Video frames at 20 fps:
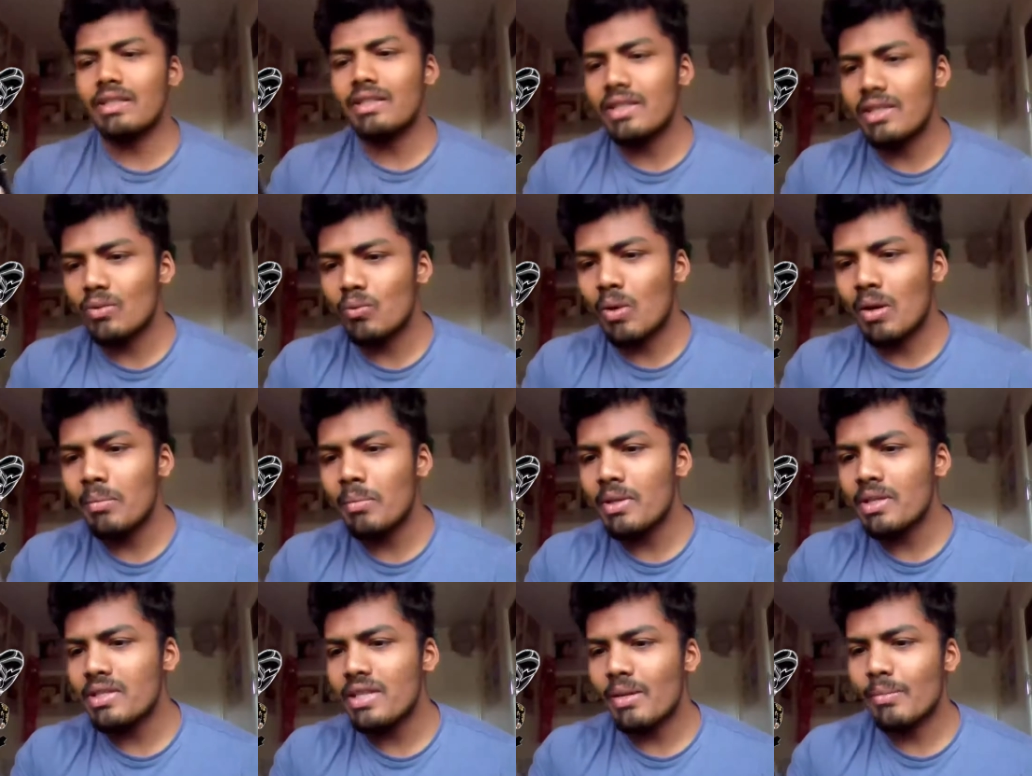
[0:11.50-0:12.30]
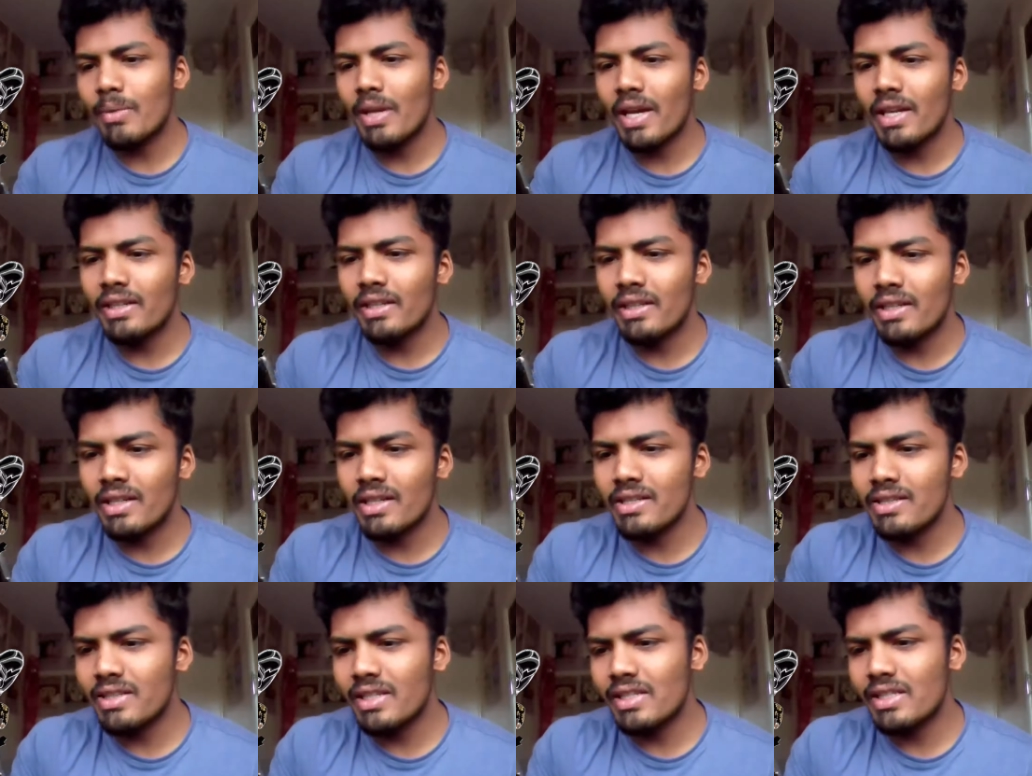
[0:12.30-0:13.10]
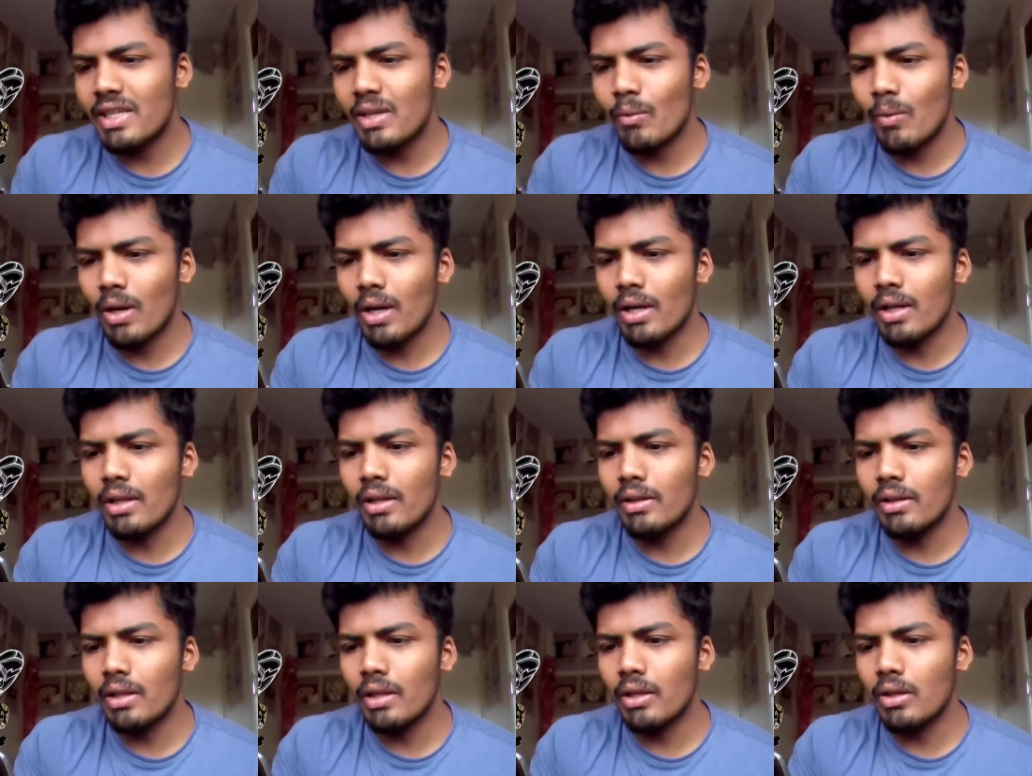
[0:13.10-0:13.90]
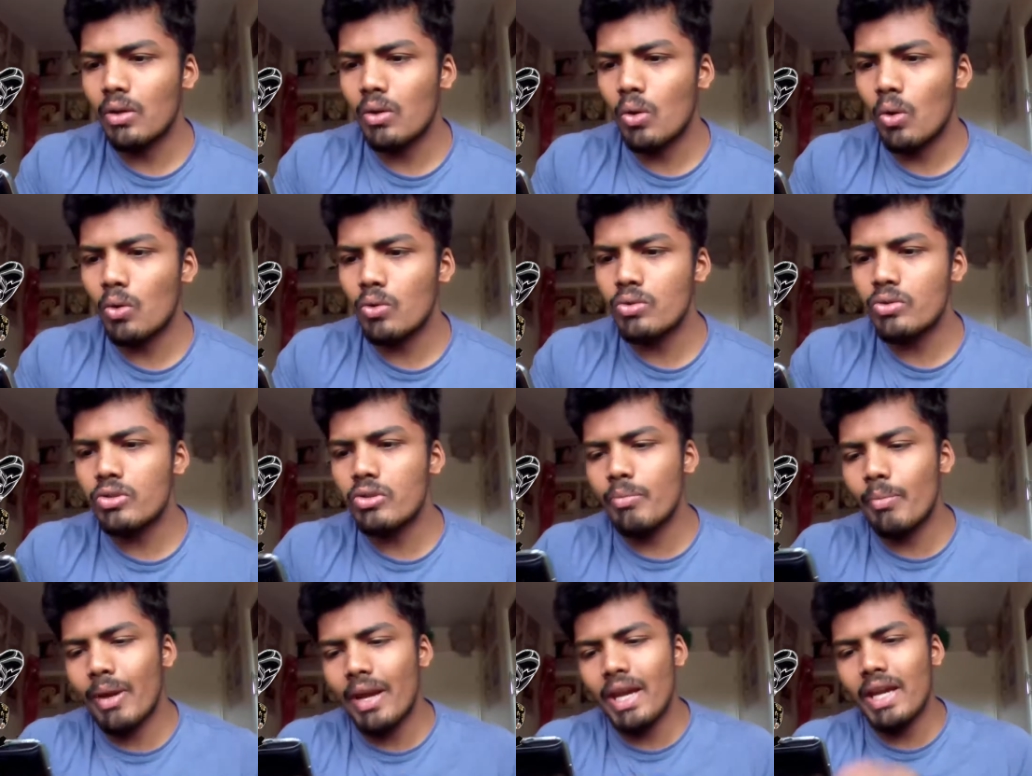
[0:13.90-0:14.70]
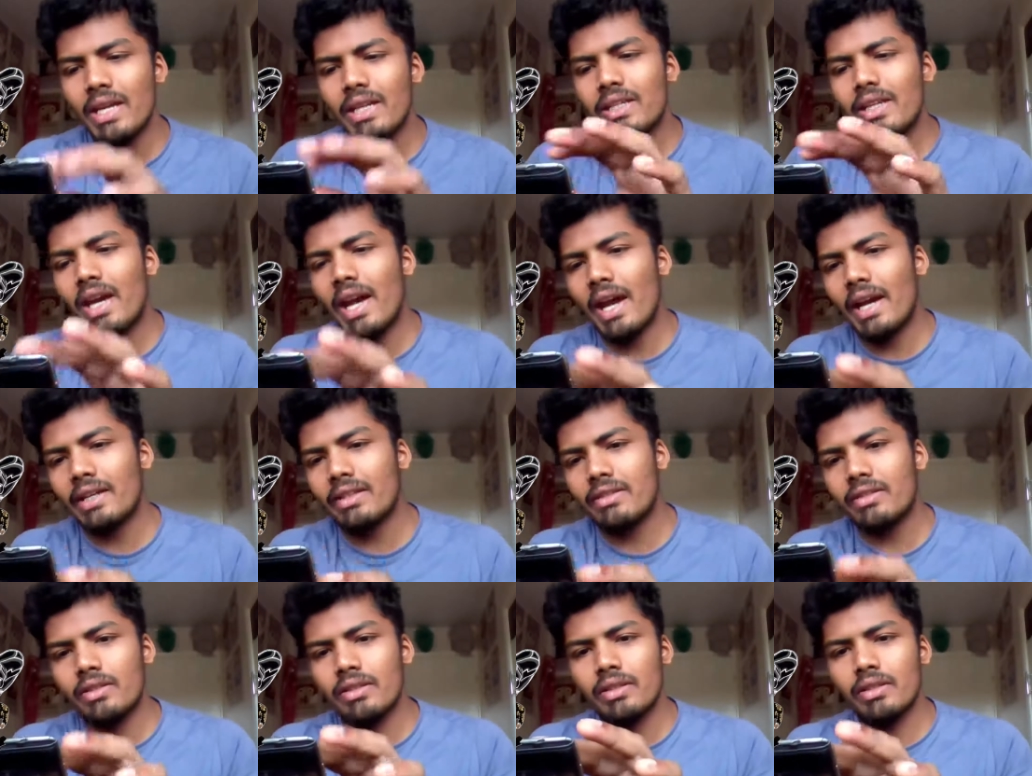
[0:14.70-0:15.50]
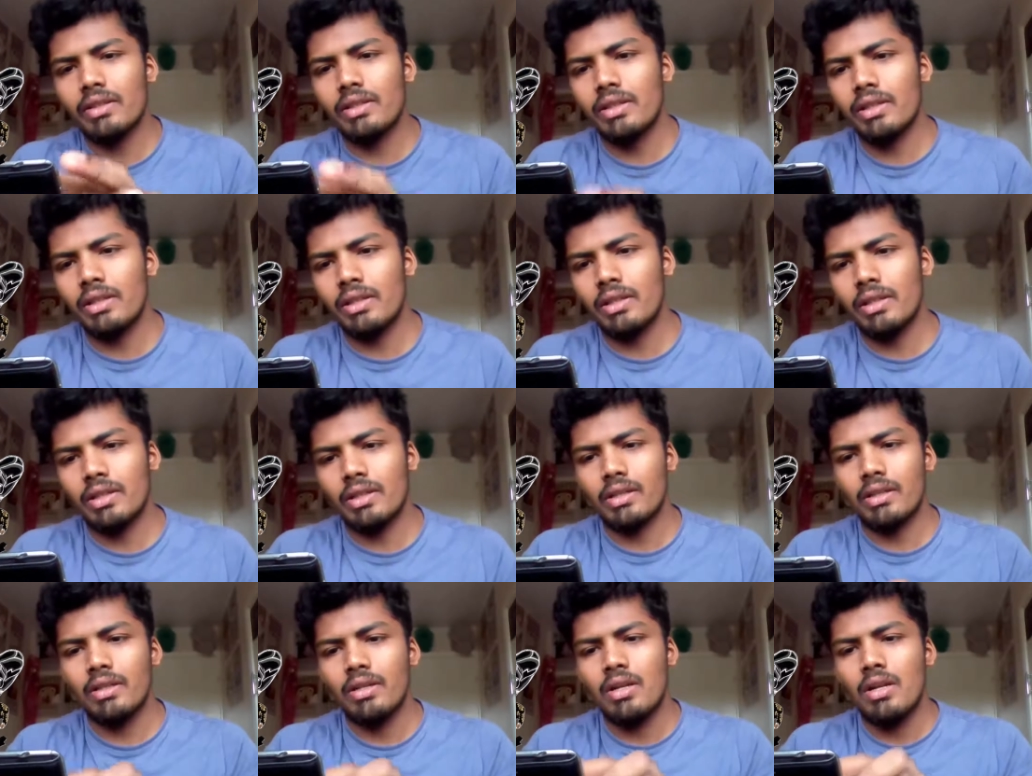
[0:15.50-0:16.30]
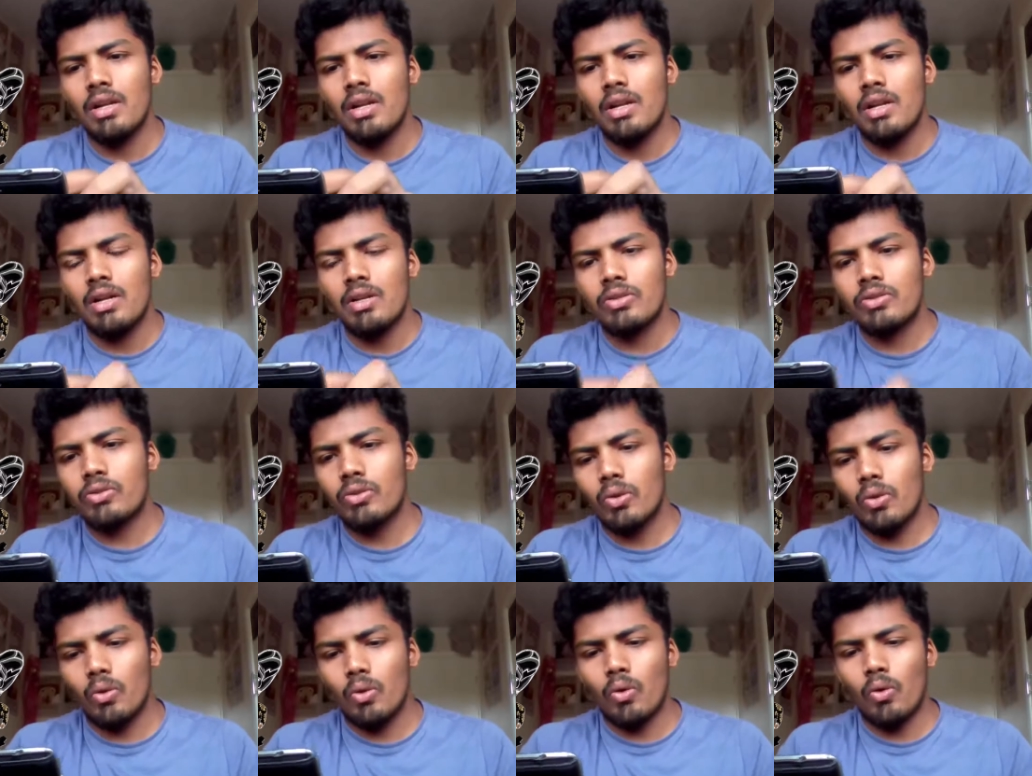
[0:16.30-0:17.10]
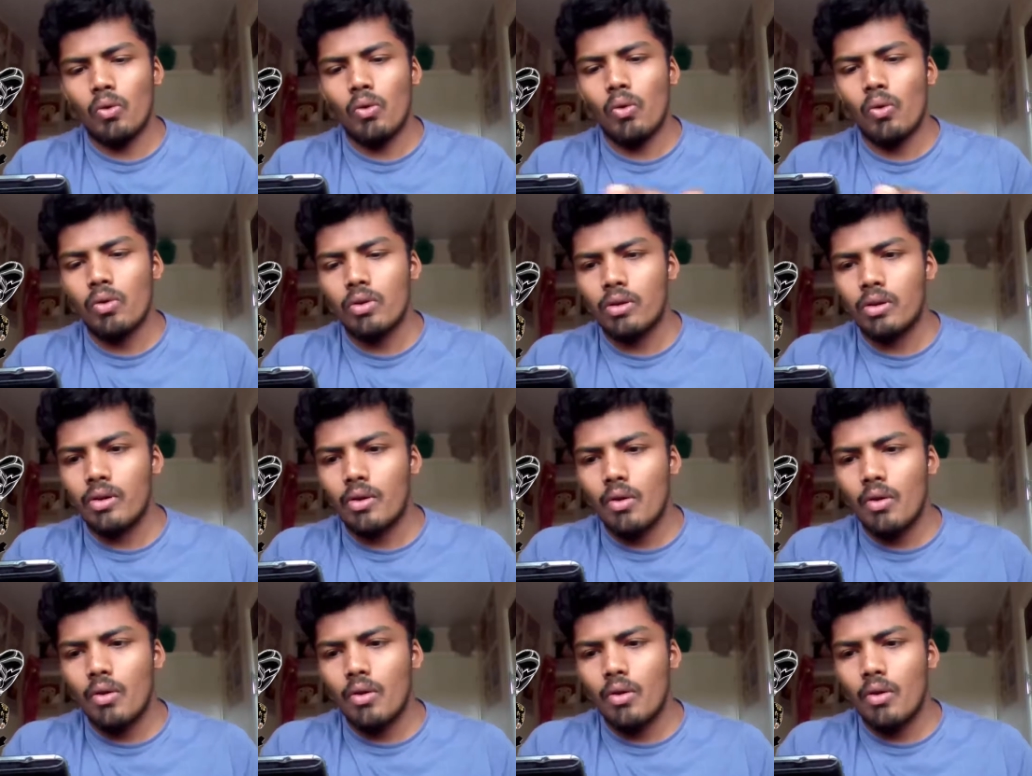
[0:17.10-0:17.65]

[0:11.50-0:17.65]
this is One Piece chapter 861, the consummate actor. So,